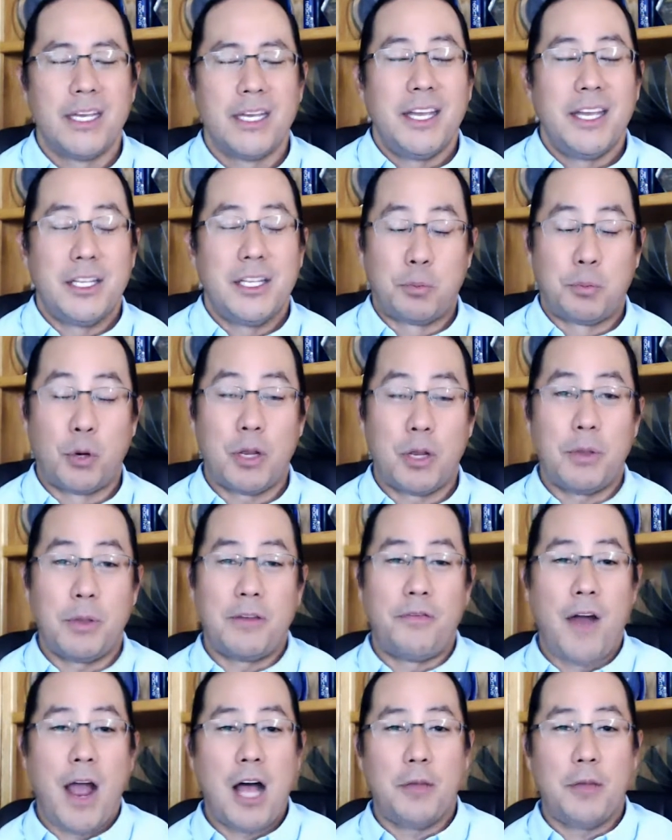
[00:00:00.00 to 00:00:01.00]
It's a pretty big
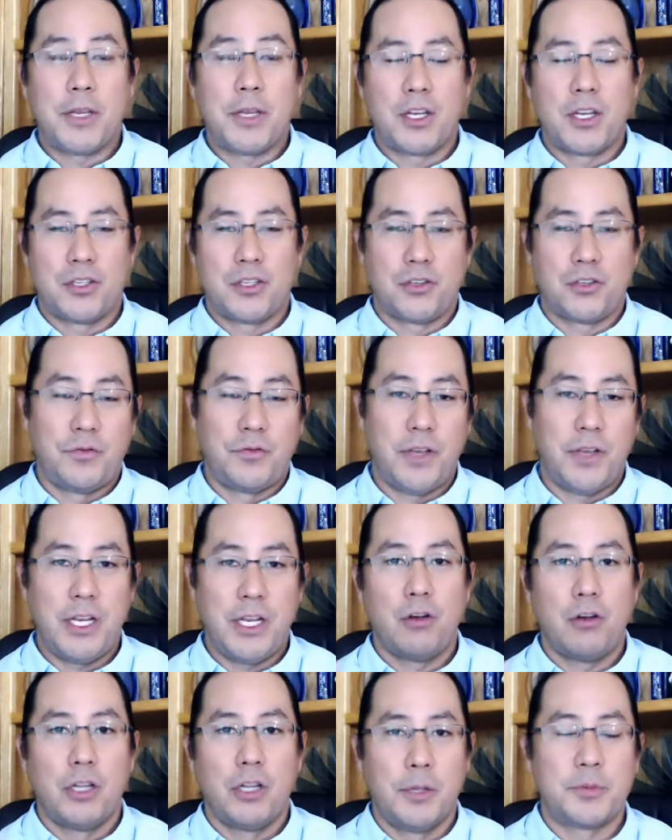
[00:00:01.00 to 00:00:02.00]
file because there's video
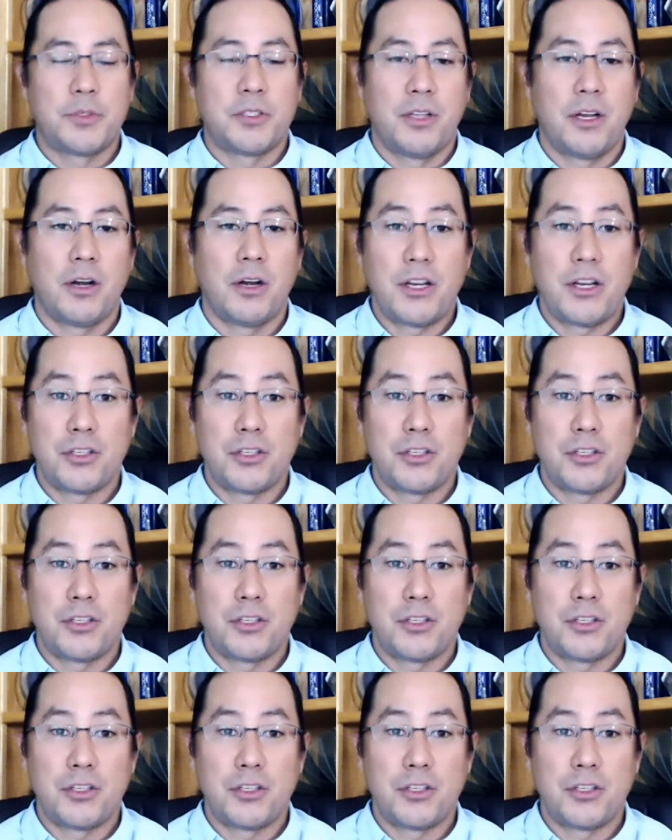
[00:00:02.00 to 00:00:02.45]
clips in there, as you'll